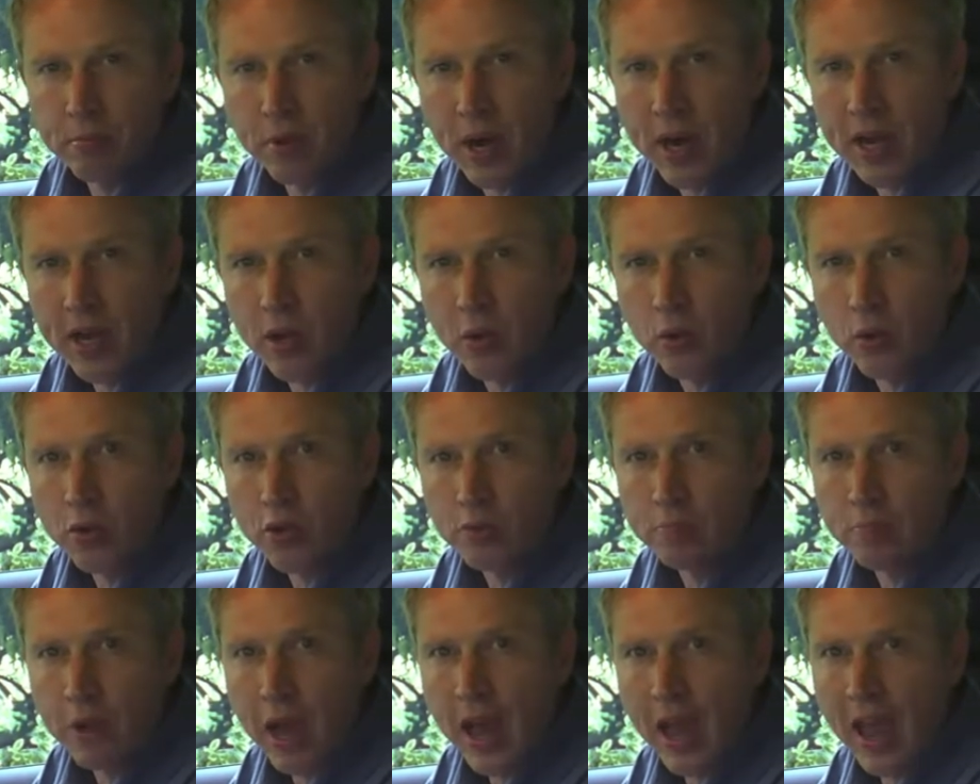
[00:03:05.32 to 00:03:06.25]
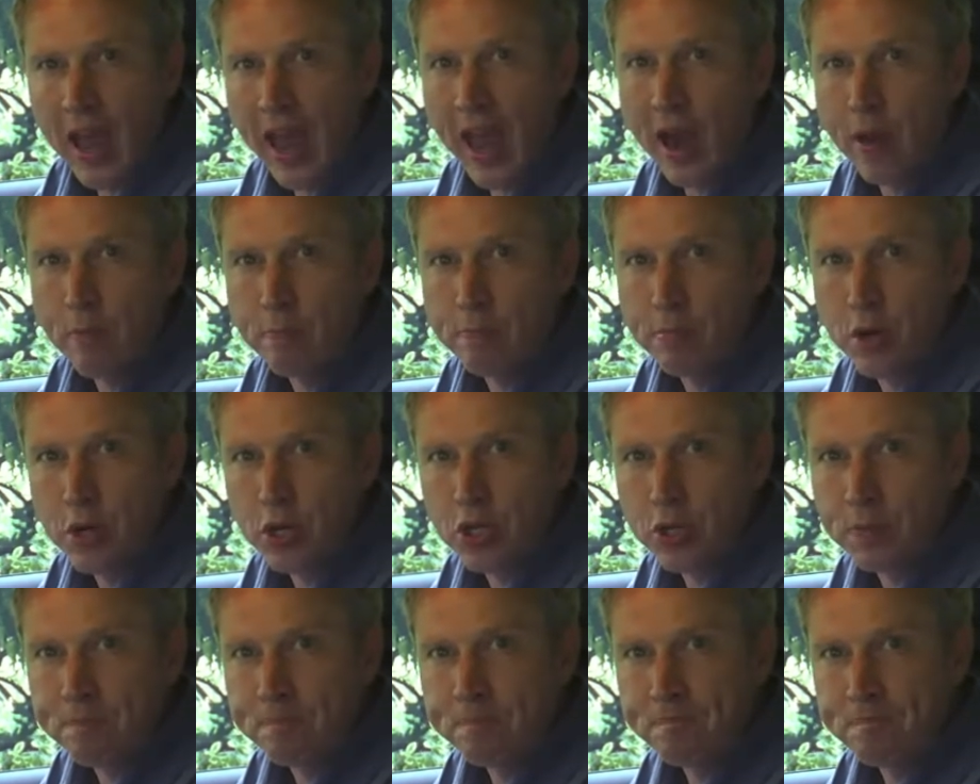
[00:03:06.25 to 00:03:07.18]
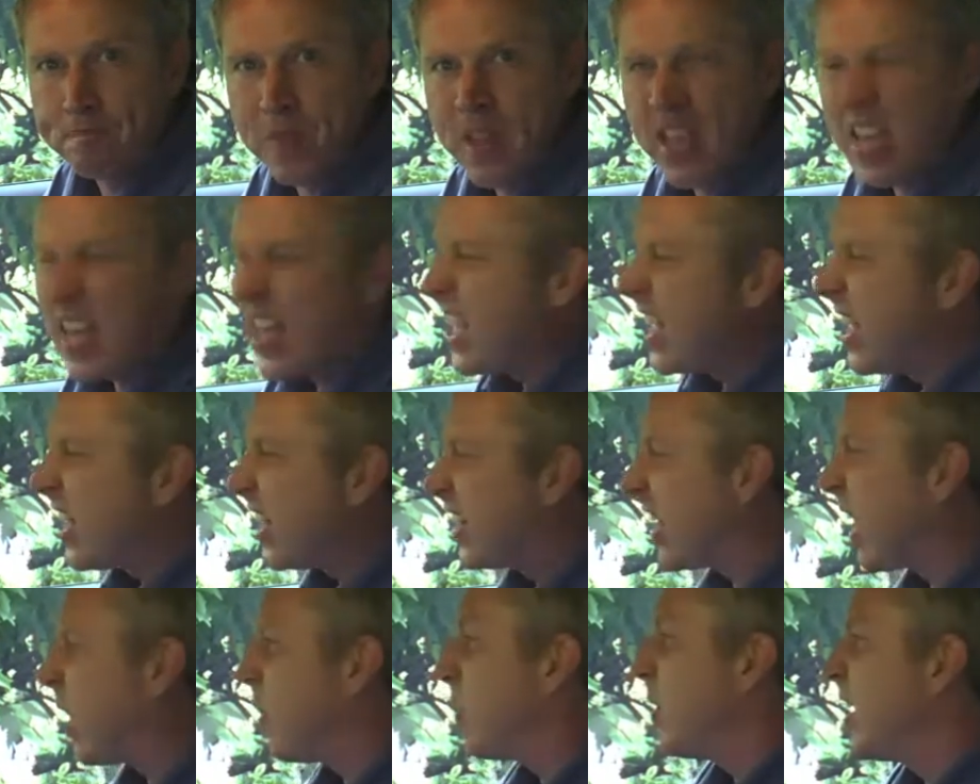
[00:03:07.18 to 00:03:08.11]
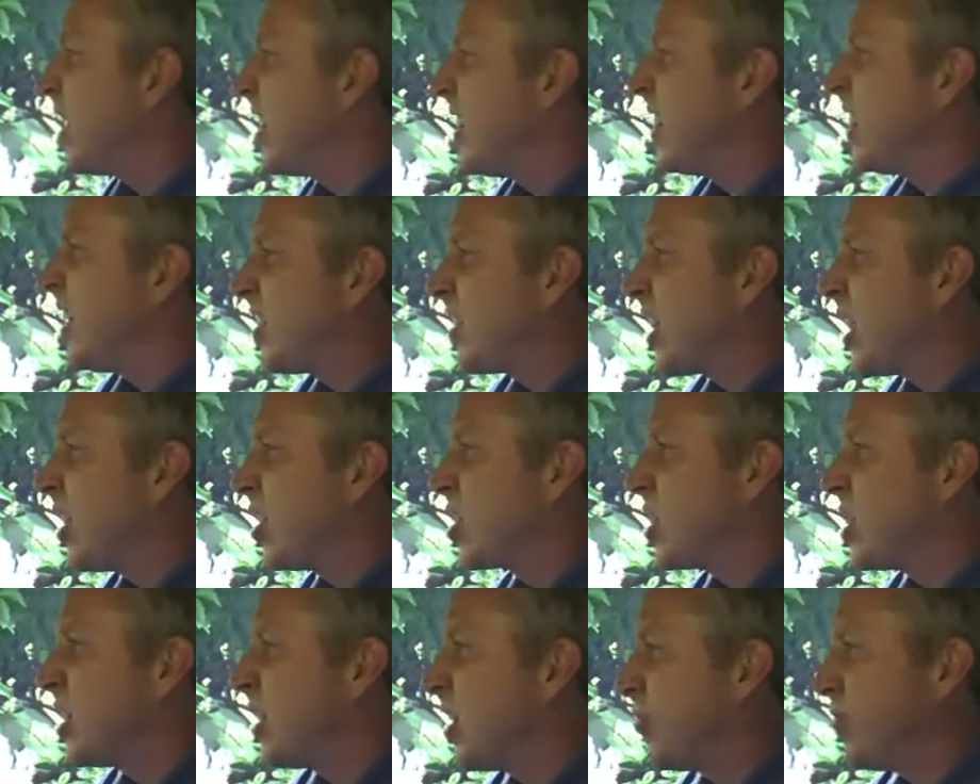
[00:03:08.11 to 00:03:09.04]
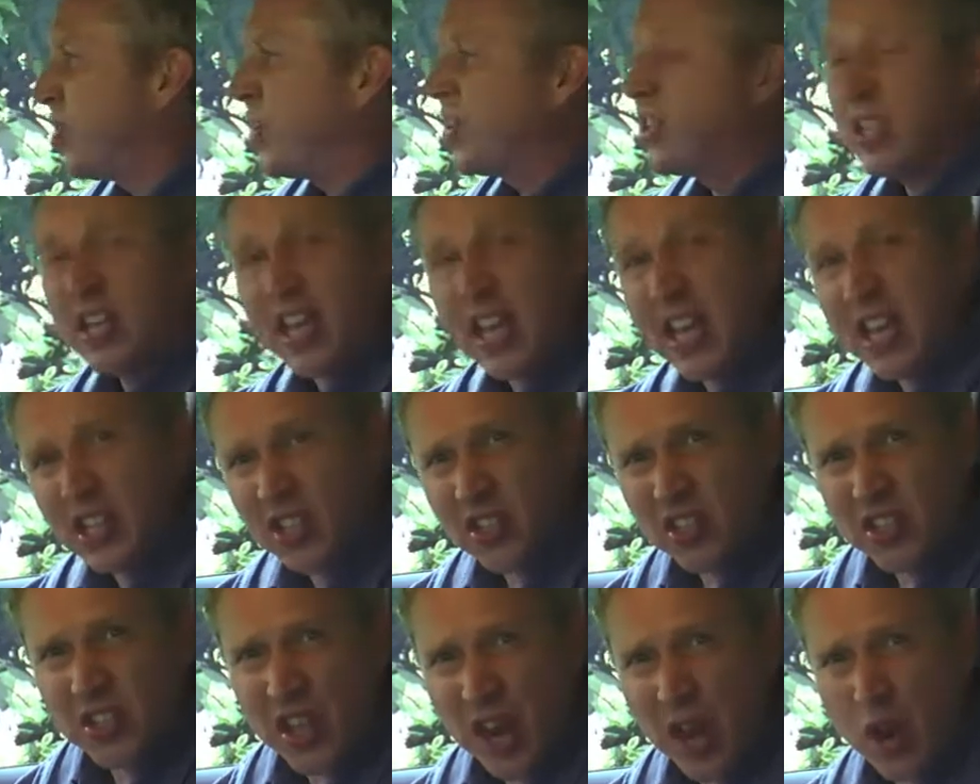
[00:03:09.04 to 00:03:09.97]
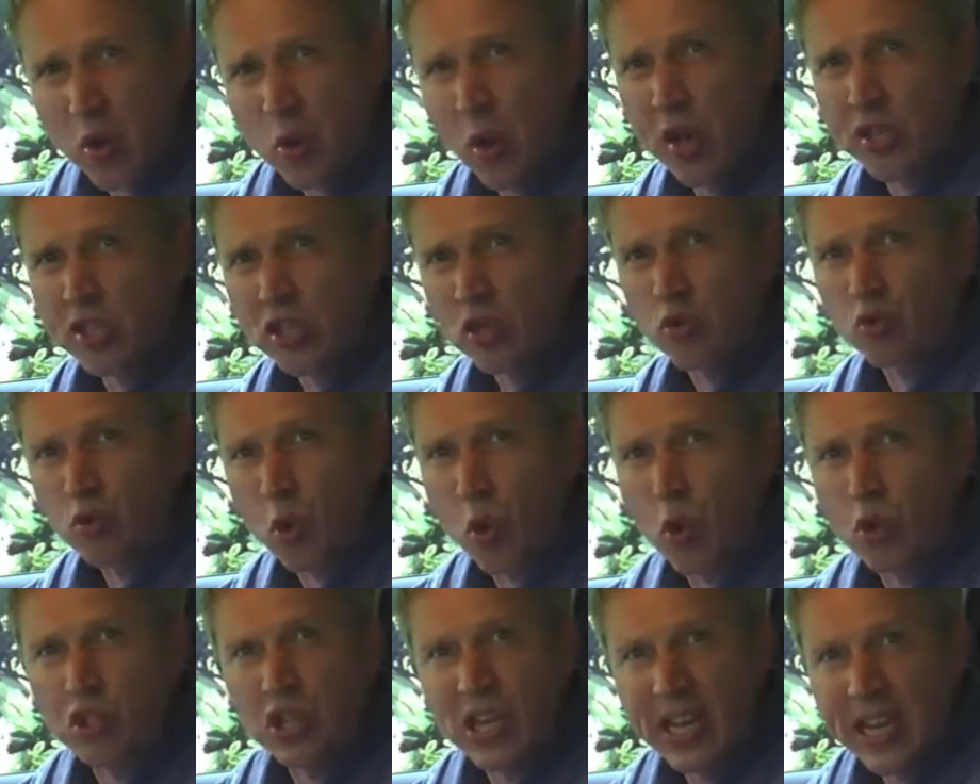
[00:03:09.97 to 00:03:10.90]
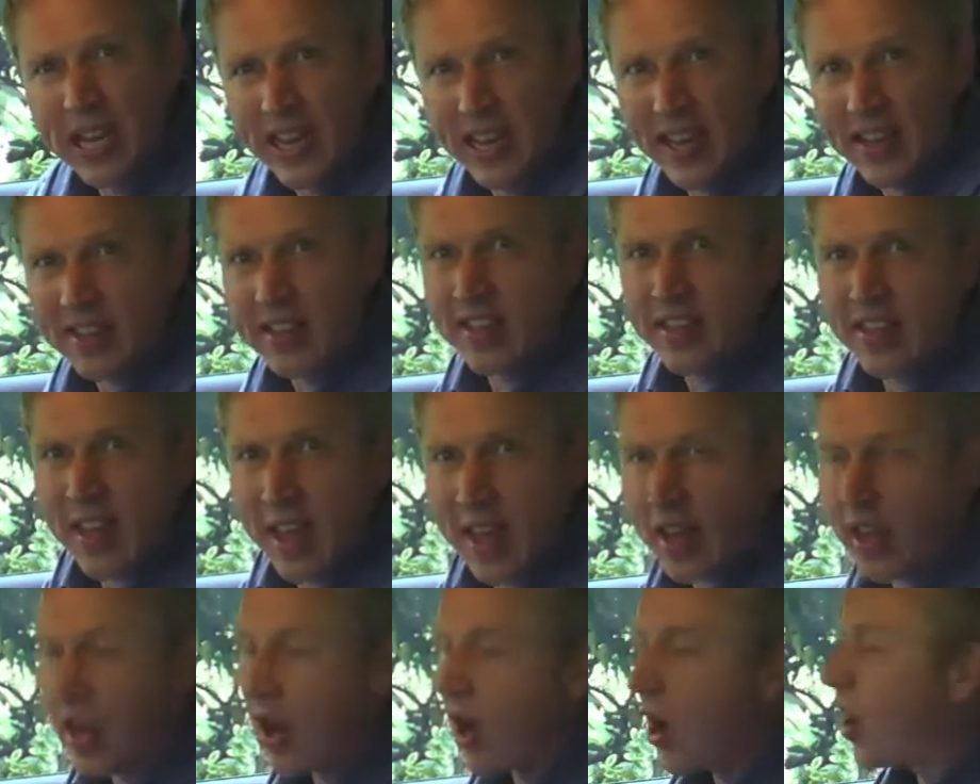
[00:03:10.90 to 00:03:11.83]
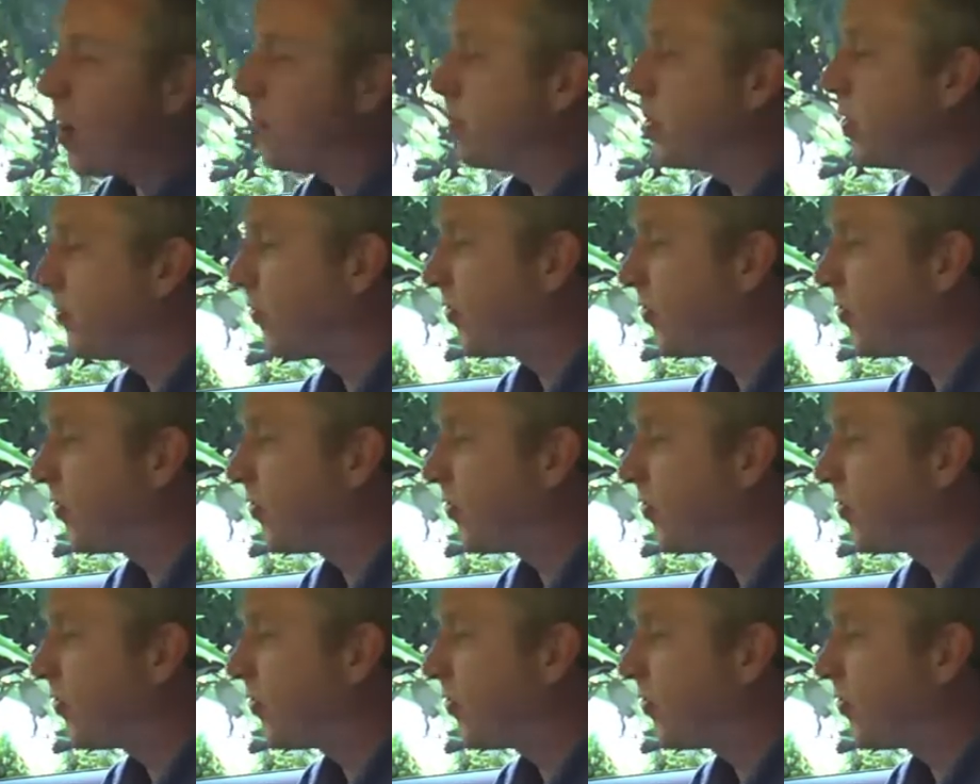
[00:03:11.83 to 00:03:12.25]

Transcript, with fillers: brake horsepower output. Now, this engine fitted here doesn't sound quite as rorty as in that car, but